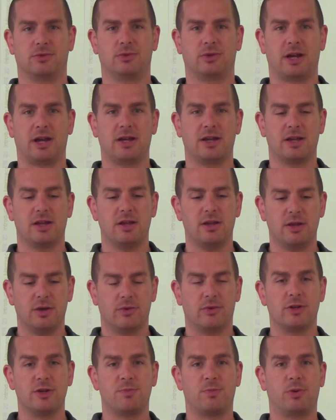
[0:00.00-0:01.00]
Okay?
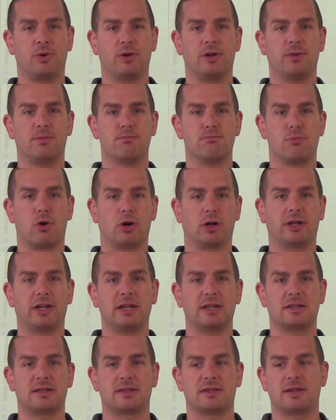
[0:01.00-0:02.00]
When you put
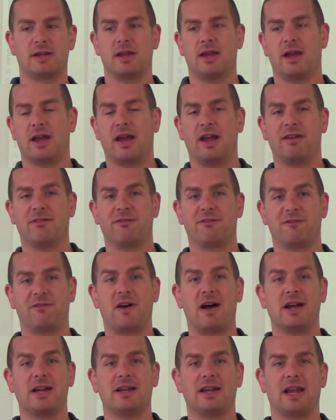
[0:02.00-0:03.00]
markets and
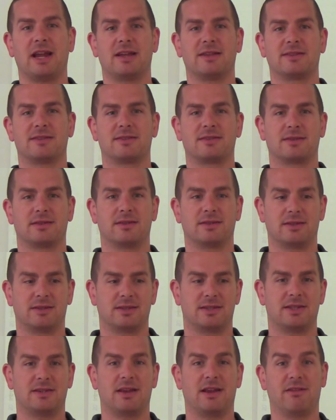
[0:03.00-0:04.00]
finance
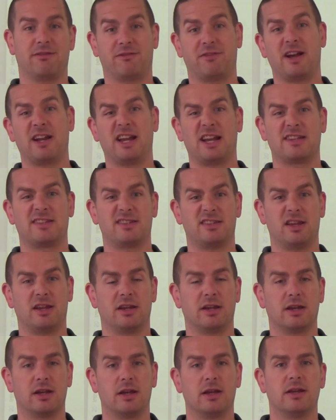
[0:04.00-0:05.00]
and
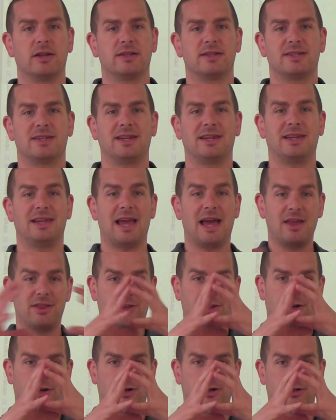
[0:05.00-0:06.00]
financing
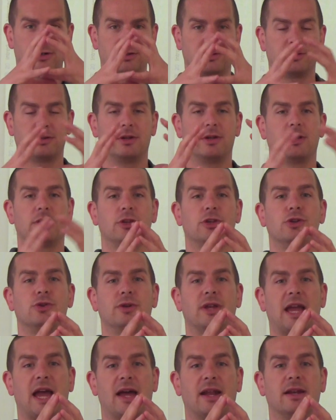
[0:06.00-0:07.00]
together, you
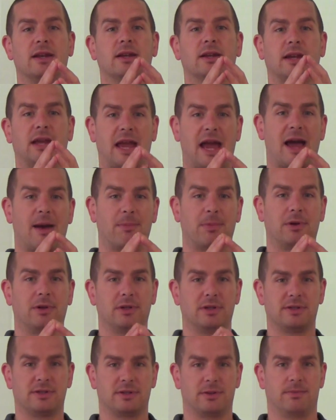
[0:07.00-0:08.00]
get
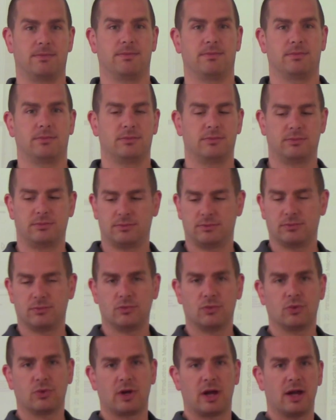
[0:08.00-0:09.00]
capitalism.
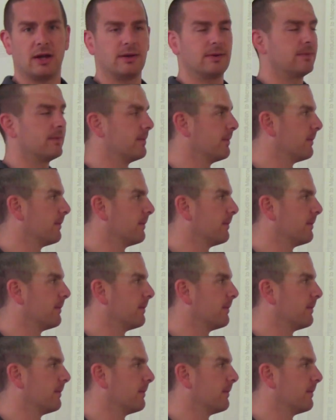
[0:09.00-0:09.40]
Okay?